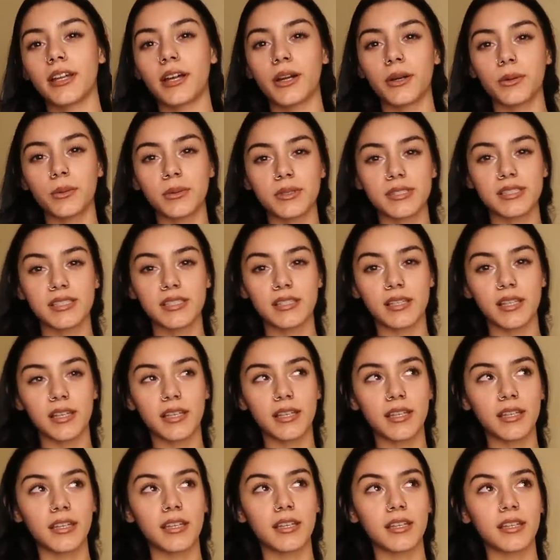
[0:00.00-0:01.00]
I was
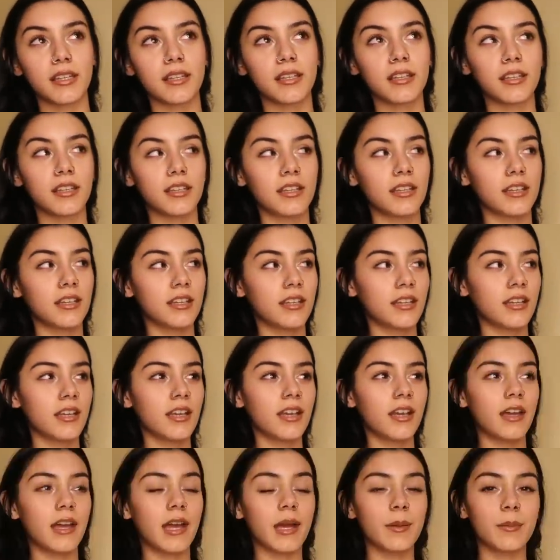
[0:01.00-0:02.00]
like,
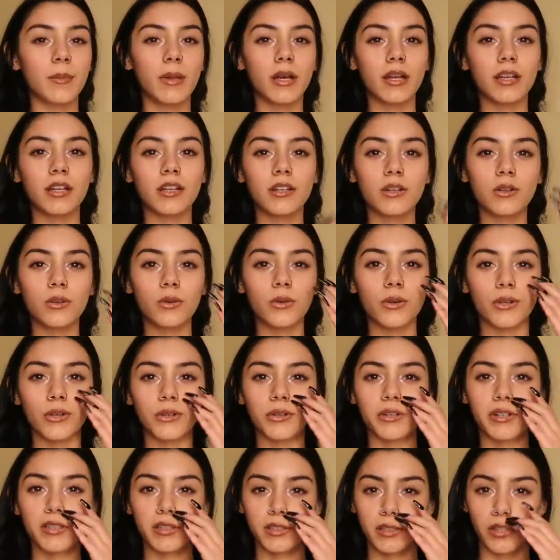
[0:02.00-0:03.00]
I'm not gonna
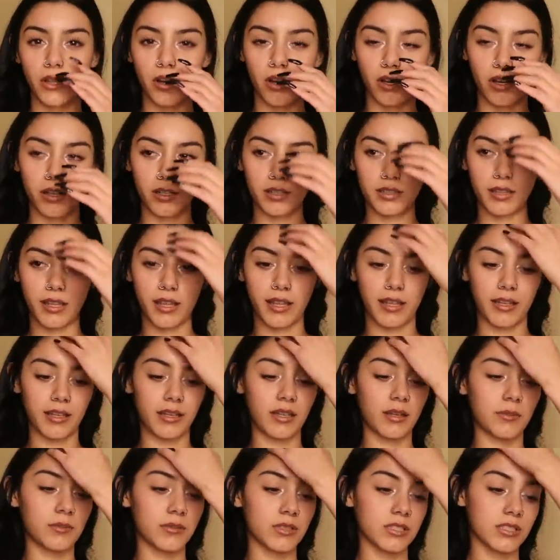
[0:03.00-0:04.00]
order a lot.
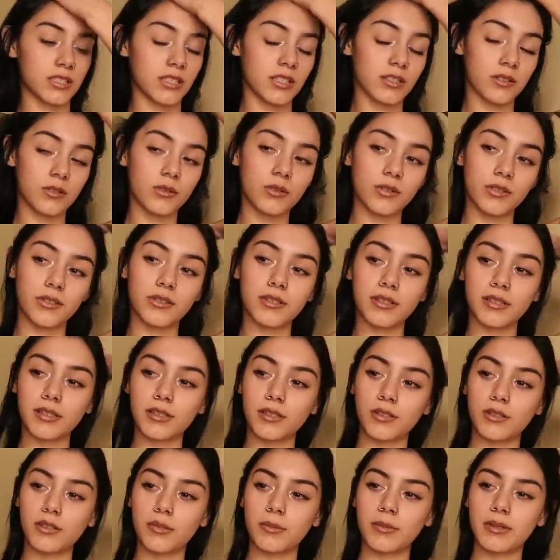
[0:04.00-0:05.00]
Like, I'm just gonna order a
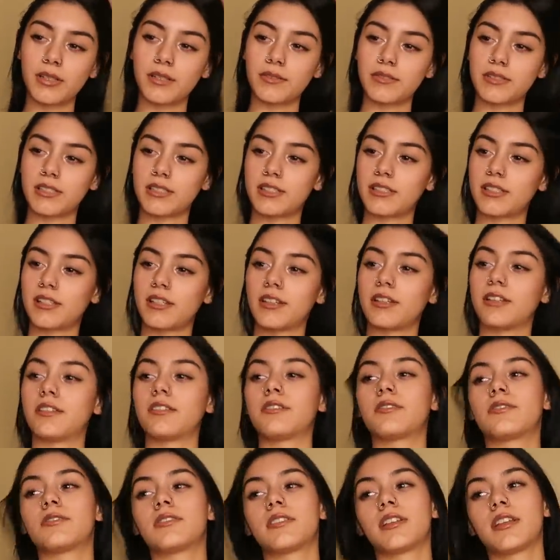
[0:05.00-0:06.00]
little bit of
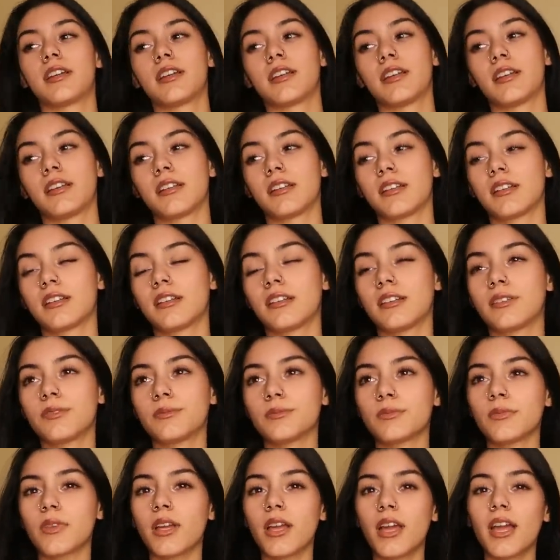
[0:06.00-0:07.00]
stuff. Like,
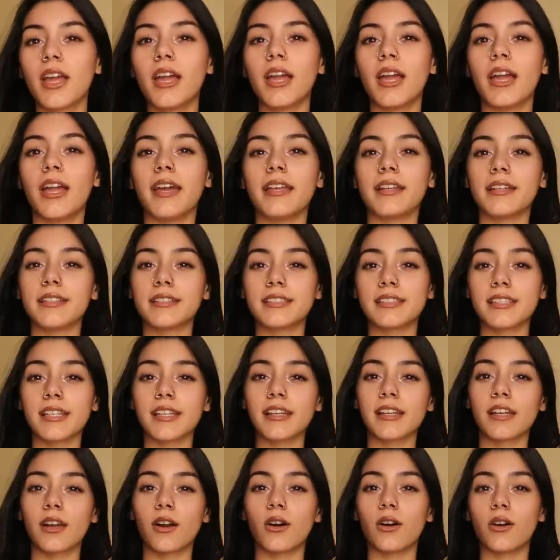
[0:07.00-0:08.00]
and it's
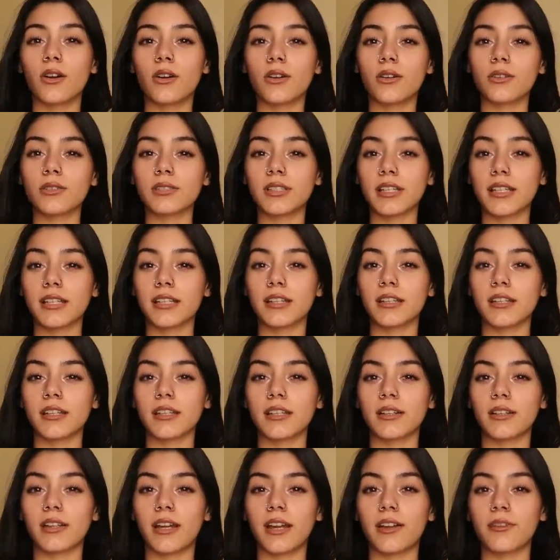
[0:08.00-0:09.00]
like all
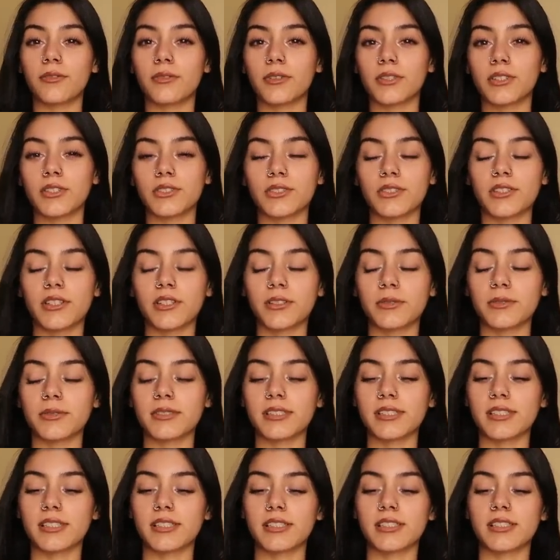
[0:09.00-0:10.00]
like, at first when I
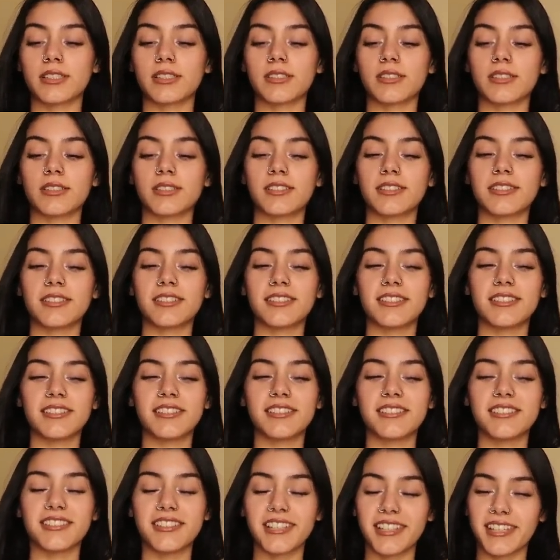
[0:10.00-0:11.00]
was
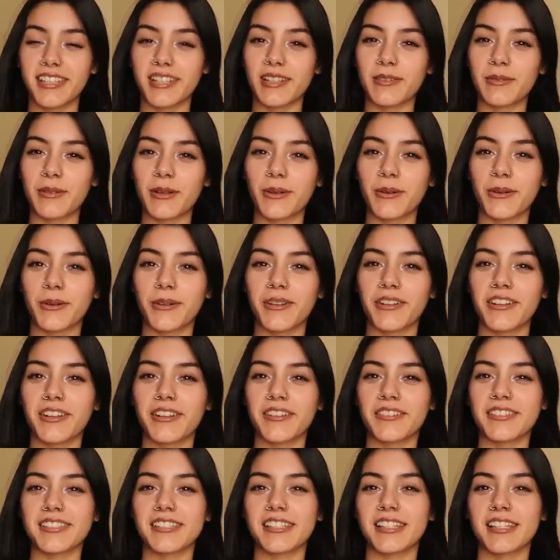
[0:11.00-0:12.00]
thinking about ordering,
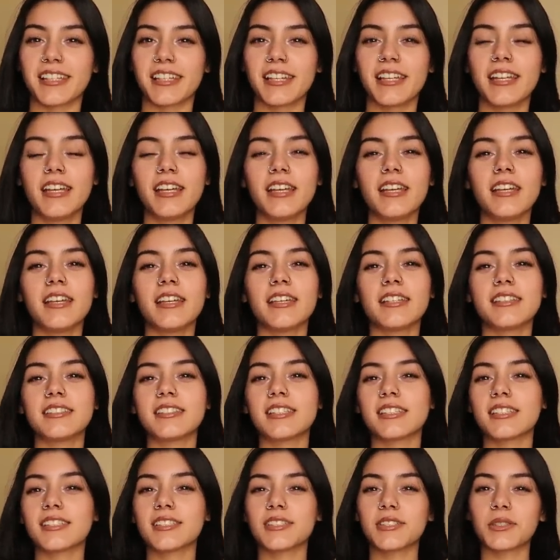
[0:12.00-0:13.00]
I was like, it's
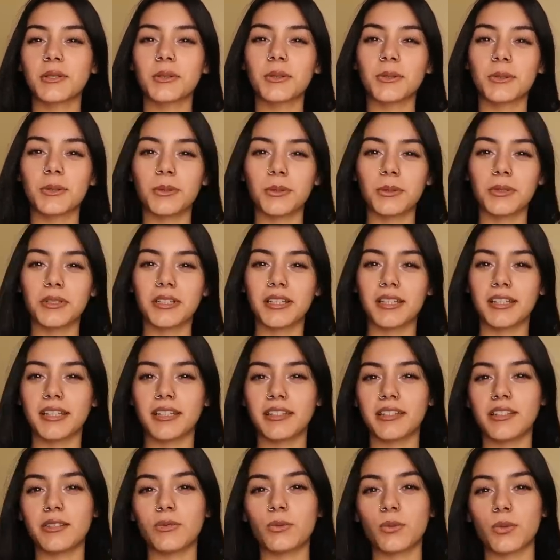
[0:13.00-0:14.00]
like so cold, like I
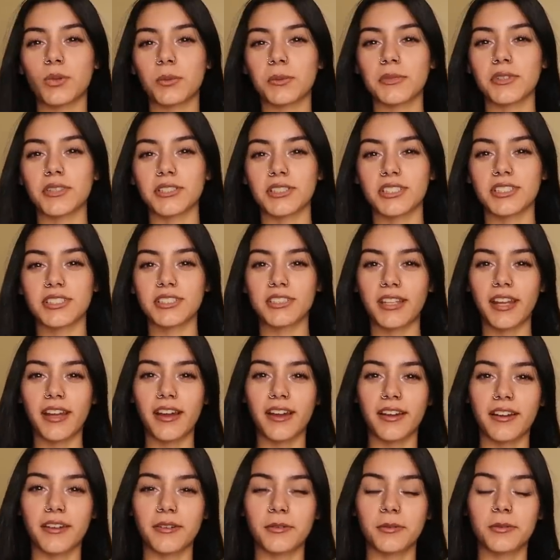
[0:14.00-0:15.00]
need warmer
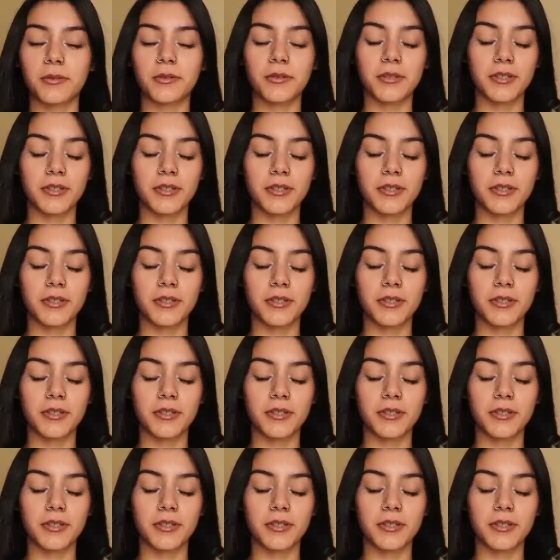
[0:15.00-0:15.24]
stuff.